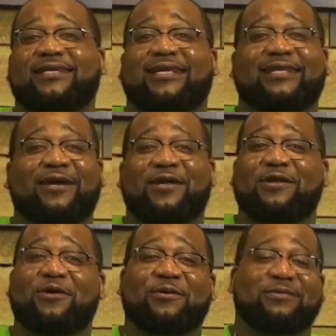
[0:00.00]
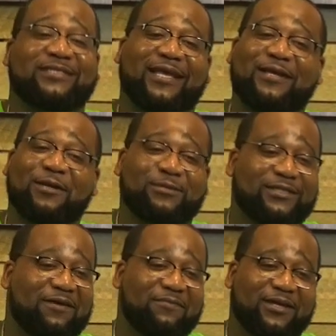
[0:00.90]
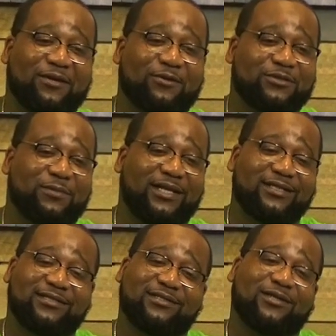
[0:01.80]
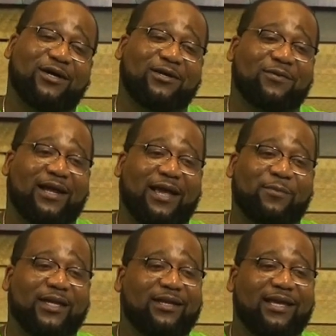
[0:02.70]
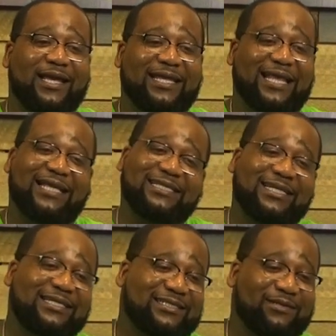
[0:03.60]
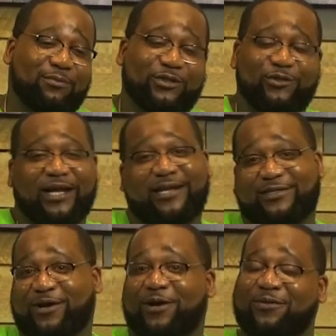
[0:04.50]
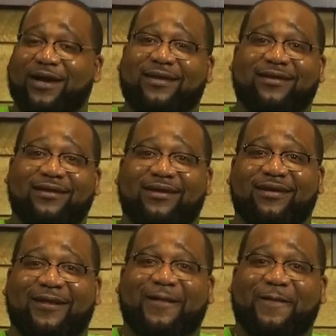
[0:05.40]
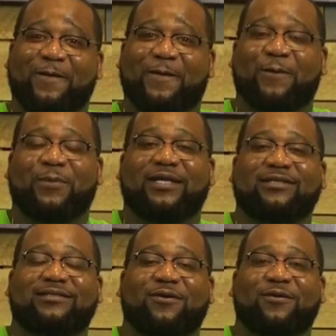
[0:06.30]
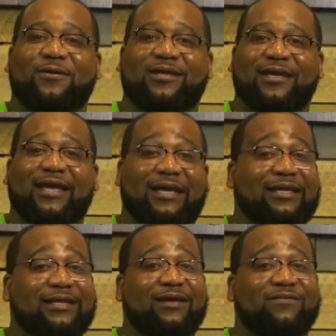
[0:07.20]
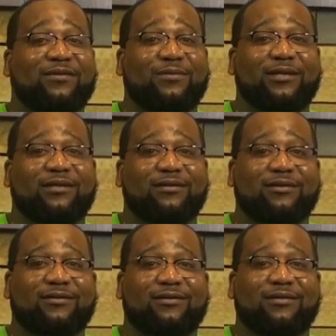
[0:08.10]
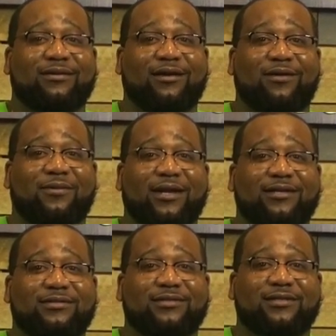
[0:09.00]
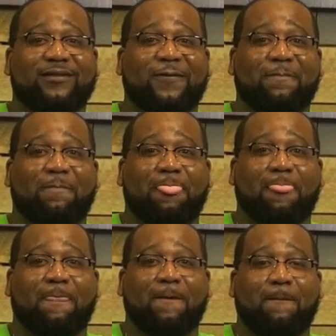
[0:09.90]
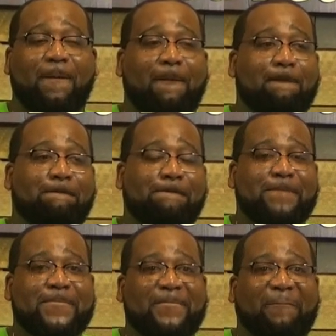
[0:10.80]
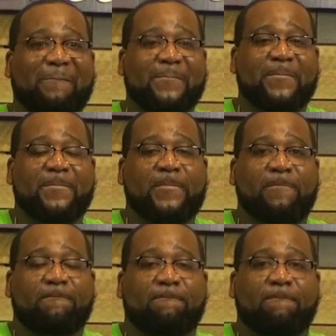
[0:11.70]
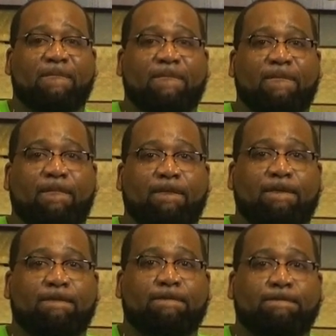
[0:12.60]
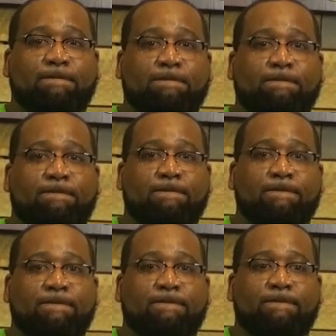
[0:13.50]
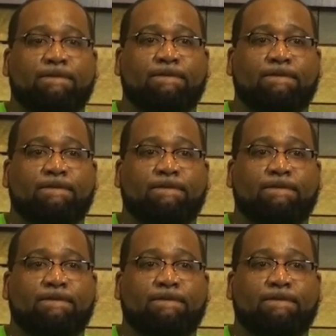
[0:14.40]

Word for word: getting out, you know, setting up stuff, getting those meetings and talking right. I mean, that's easy, but you got to talk right. You know what I mean? So yeah, it can definitely be you know arranged. You know what I mean? Okay. Um, you came home